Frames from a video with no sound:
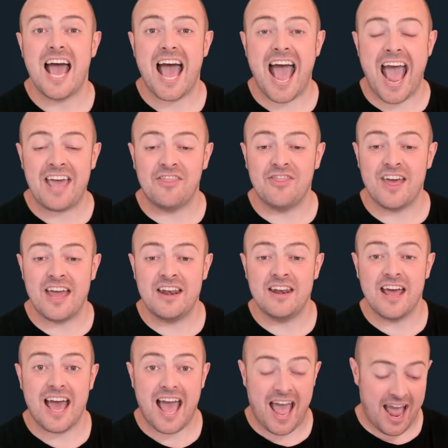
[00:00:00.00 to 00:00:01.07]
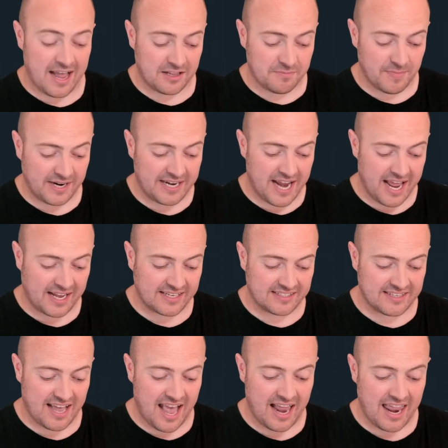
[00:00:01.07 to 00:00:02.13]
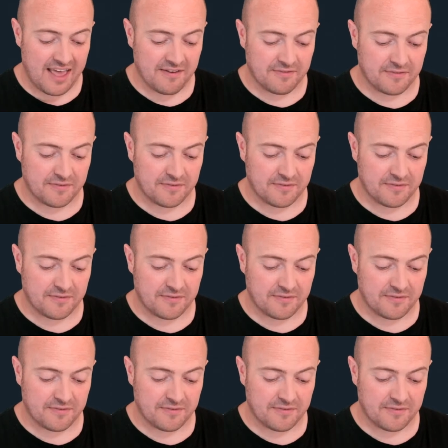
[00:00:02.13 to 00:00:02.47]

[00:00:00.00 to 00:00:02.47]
and then add my next elif.